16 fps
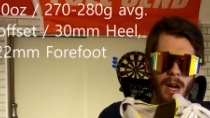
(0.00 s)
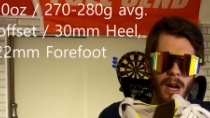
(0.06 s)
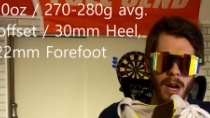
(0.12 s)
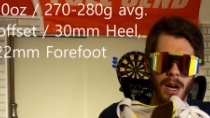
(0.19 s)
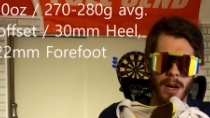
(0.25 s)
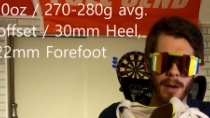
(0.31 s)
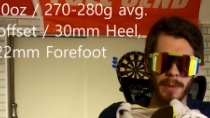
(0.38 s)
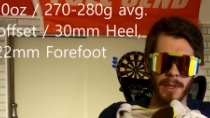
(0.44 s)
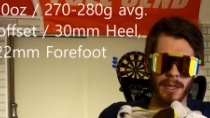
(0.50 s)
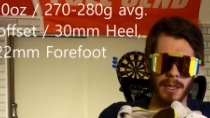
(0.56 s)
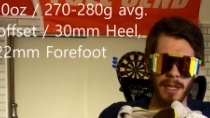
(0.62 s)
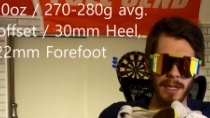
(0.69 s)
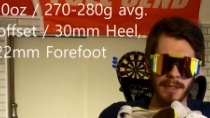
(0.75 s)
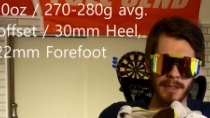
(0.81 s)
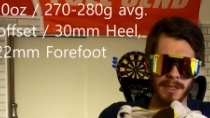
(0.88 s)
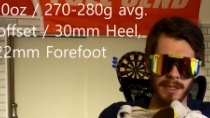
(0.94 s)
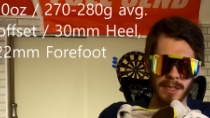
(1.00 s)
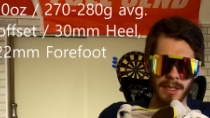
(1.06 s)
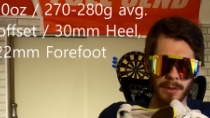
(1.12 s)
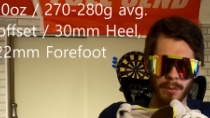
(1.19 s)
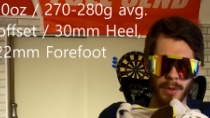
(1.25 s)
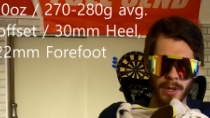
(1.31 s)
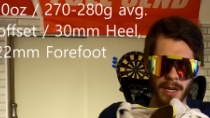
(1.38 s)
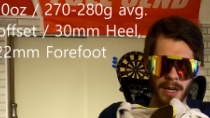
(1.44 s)
Let's see,
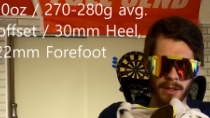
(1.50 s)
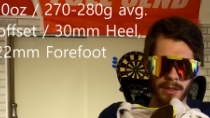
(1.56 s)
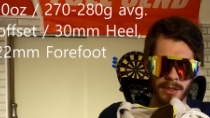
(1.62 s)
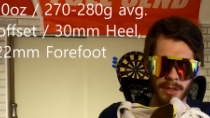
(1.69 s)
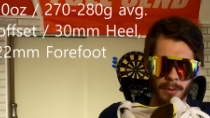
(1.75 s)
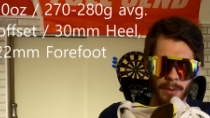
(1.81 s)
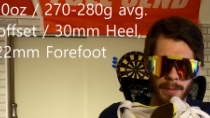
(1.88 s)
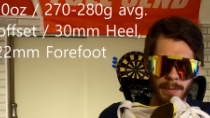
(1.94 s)
what else? Are we